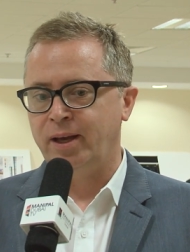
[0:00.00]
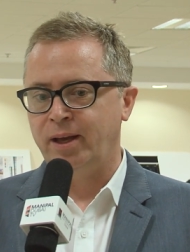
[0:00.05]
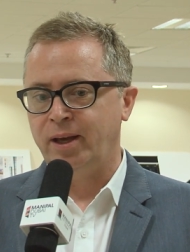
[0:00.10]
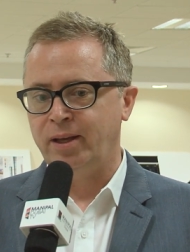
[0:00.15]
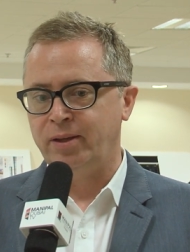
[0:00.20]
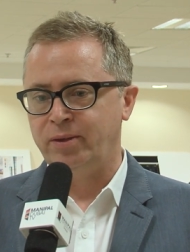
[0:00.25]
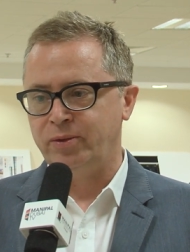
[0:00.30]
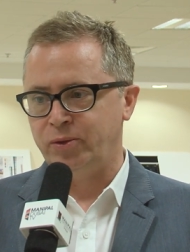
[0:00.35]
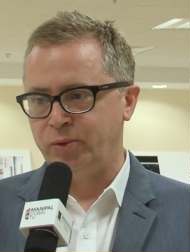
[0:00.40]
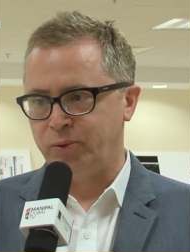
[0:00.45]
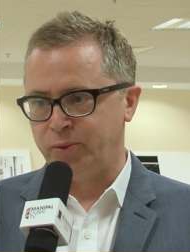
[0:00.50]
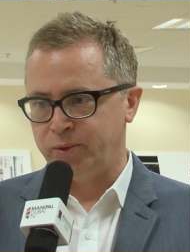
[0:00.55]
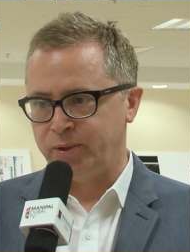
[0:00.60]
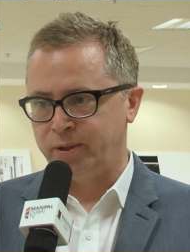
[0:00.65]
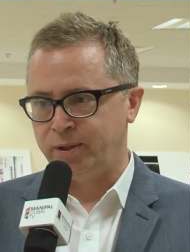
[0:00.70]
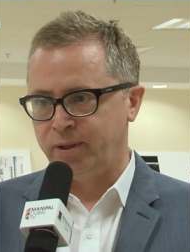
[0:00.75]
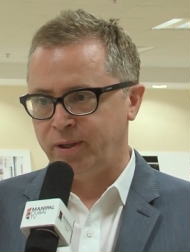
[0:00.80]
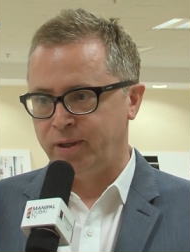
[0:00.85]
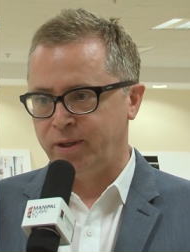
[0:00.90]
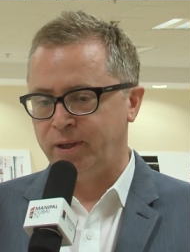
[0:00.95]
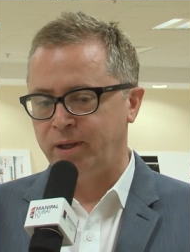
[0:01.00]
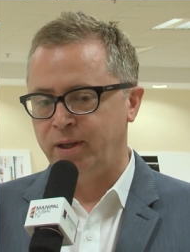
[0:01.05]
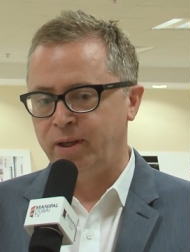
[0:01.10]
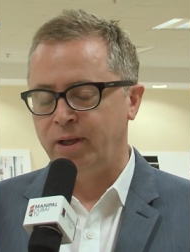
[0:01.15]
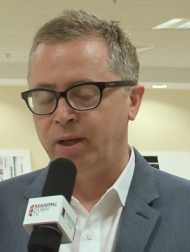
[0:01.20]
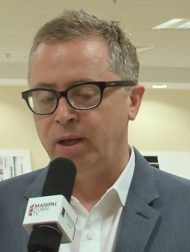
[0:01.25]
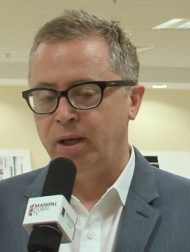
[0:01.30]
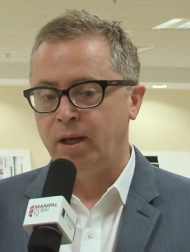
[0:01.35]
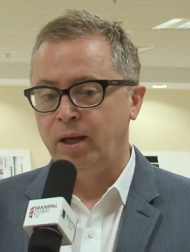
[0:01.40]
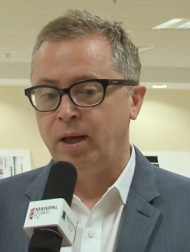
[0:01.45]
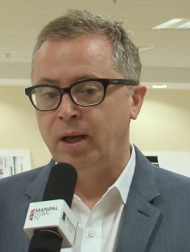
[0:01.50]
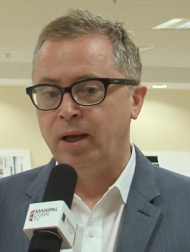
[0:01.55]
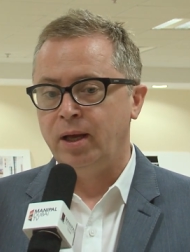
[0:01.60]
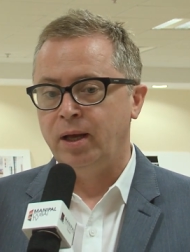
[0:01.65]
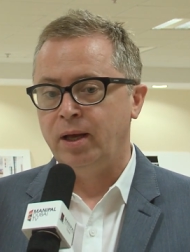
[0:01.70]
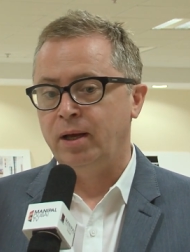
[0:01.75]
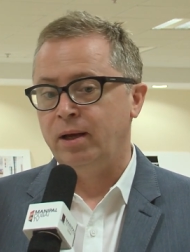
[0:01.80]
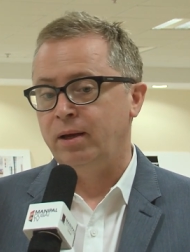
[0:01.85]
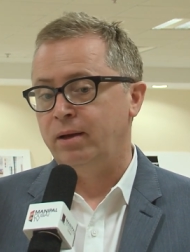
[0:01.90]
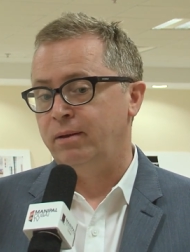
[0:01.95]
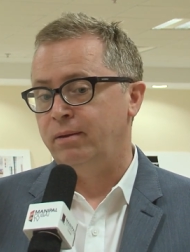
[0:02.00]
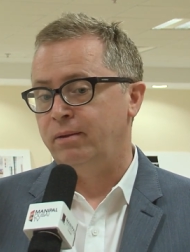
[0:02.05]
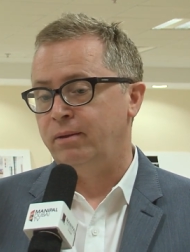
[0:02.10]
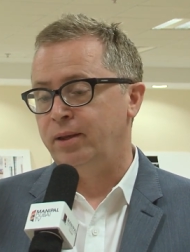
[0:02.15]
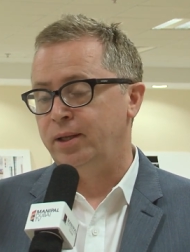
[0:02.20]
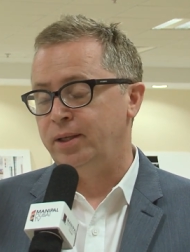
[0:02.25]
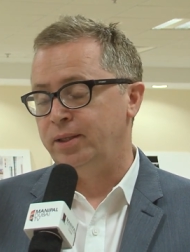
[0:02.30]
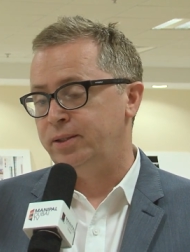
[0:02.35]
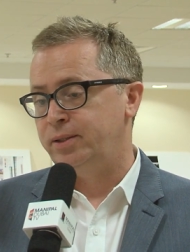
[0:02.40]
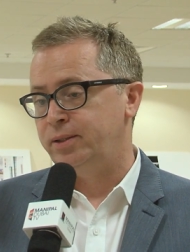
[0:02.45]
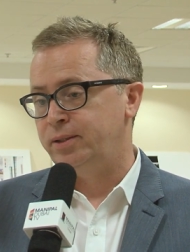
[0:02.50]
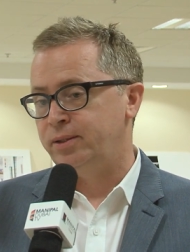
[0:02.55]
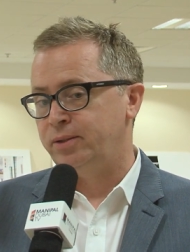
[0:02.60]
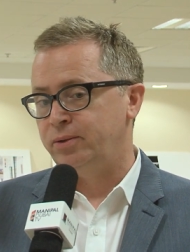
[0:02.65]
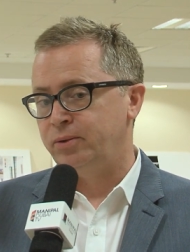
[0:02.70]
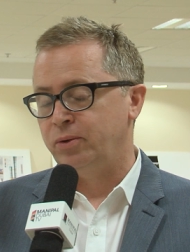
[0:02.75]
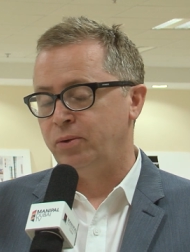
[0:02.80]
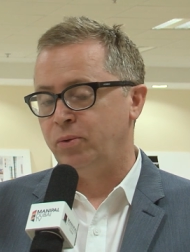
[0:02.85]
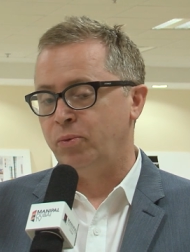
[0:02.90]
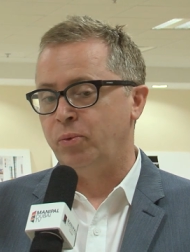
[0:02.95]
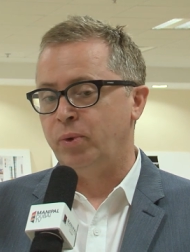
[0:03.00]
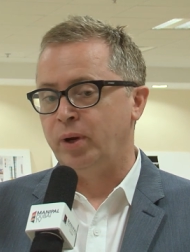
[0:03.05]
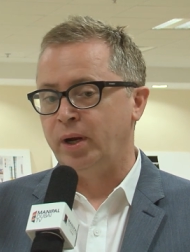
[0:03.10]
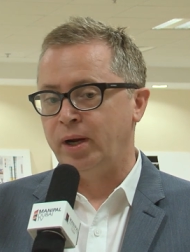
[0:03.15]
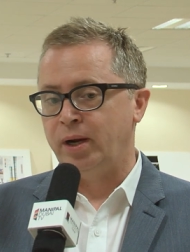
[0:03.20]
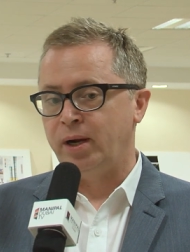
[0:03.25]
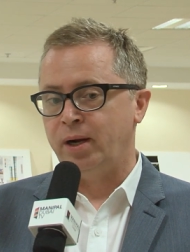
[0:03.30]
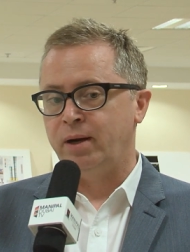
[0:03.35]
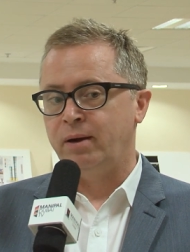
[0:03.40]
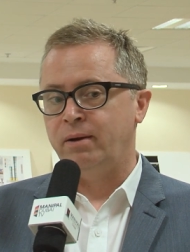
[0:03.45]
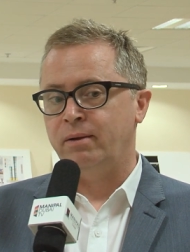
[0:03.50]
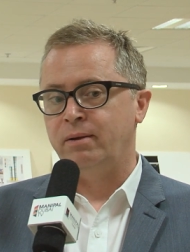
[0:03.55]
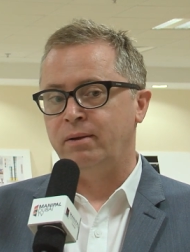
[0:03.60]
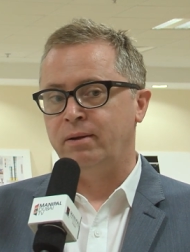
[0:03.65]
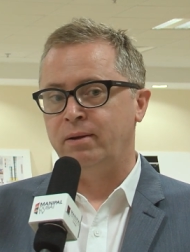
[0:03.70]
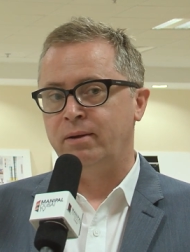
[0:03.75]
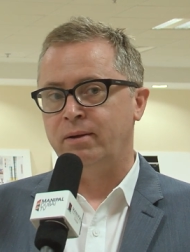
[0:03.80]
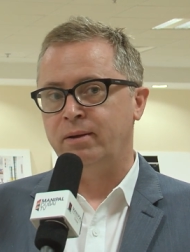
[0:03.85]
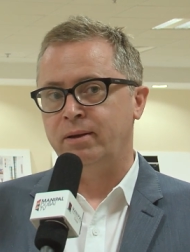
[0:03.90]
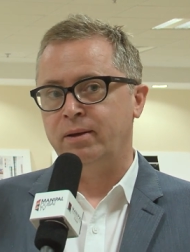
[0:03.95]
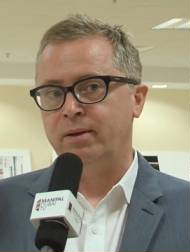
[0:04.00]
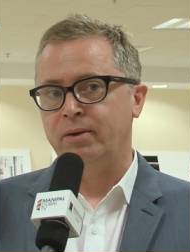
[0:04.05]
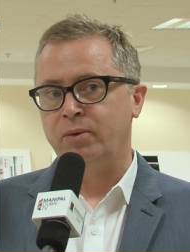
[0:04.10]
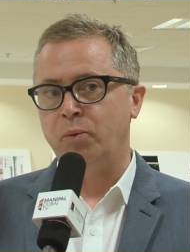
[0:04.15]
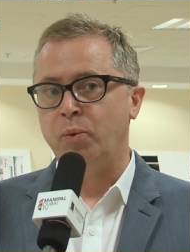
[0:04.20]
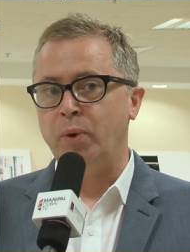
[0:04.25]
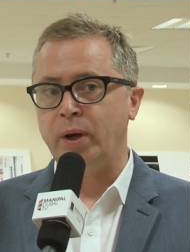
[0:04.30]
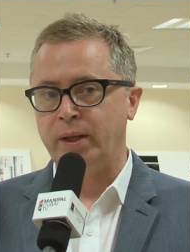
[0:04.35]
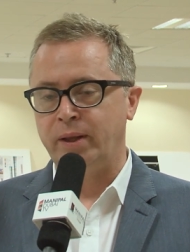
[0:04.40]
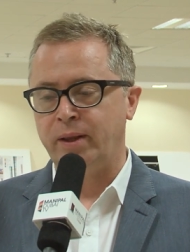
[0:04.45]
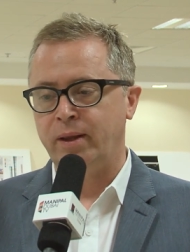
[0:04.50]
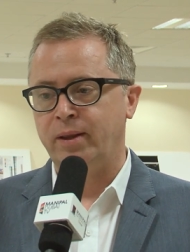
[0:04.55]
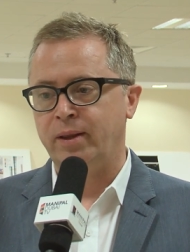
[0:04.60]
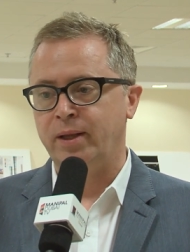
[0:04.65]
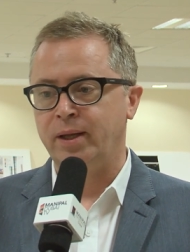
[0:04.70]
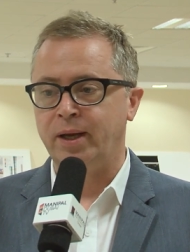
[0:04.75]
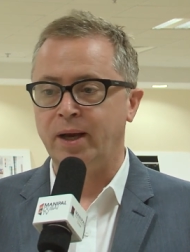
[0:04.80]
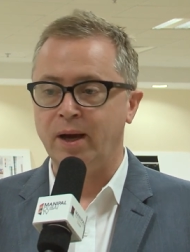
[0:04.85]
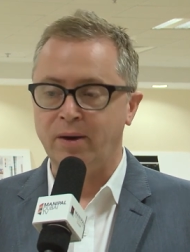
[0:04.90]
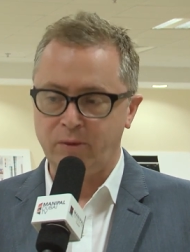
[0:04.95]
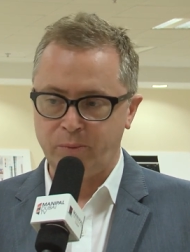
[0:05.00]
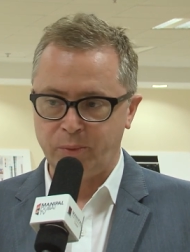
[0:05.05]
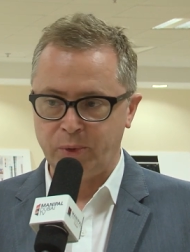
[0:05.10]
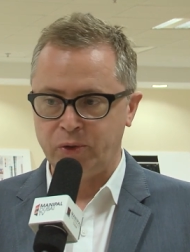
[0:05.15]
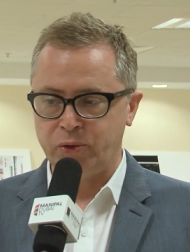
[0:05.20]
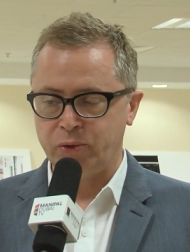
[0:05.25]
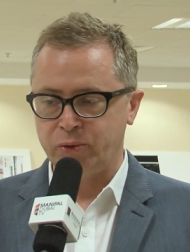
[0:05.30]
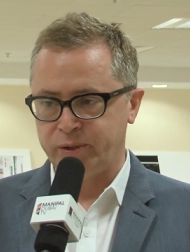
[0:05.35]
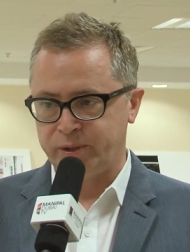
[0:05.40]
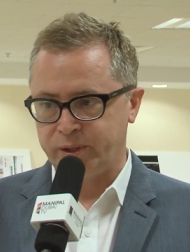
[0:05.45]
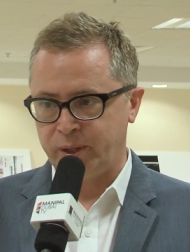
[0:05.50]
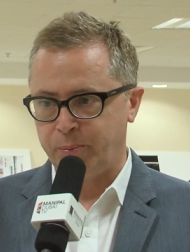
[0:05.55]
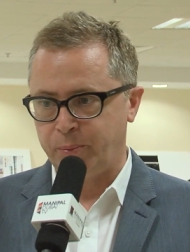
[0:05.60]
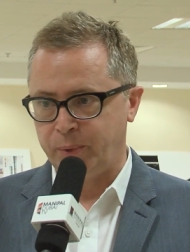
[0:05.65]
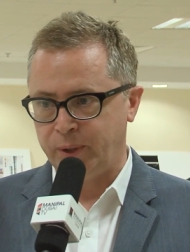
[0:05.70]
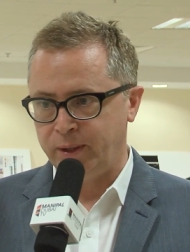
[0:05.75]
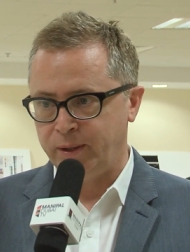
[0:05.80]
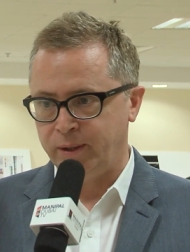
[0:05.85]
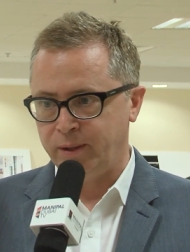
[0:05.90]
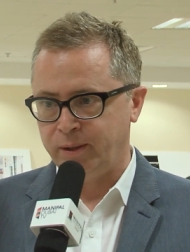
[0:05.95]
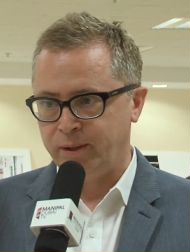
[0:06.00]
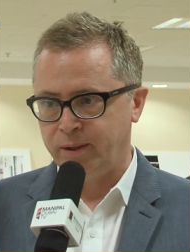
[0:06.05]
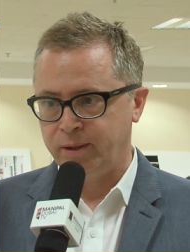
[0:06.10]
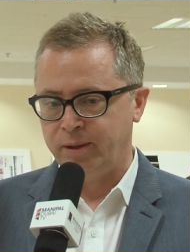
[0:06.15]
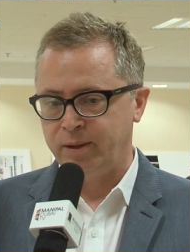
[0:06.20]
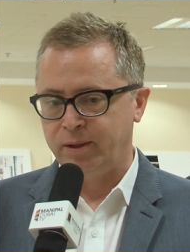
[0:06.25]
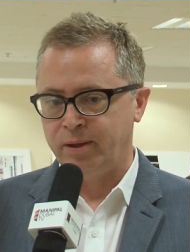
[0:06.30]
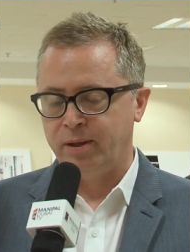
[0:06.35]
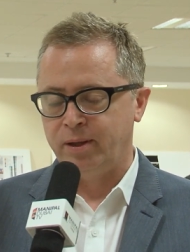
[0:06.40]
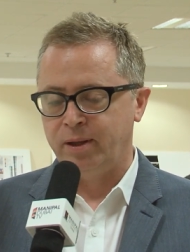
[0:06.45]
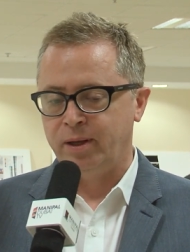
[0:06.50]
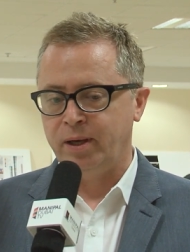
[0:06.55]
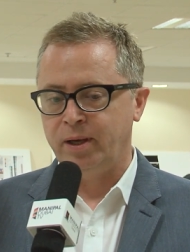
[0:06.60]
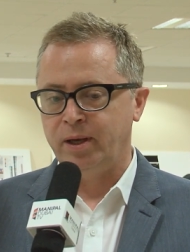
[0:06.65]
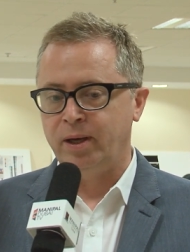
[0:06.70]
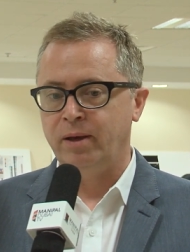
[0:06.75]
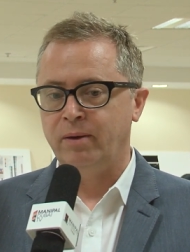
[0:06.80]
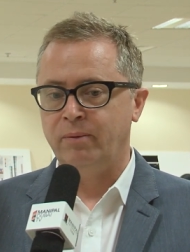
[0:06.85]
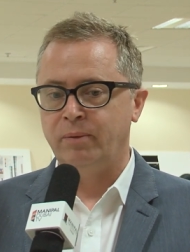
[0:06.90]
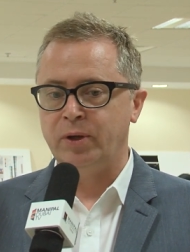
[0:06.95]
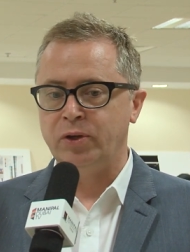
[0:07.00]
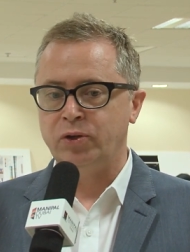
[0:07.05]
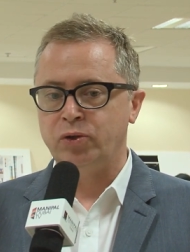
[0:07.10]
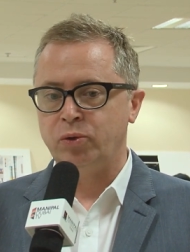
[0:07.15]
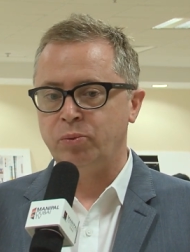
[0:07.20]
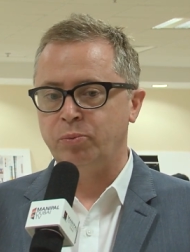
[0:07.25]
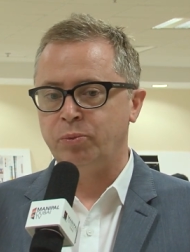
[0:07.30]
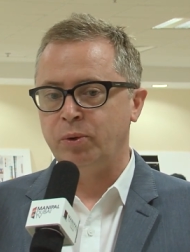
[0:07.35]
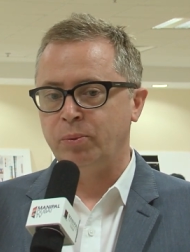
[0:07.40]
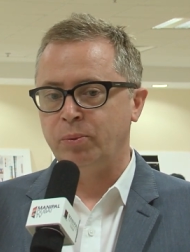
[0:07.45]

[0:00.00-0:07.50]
end user. This where when the government should step in. They should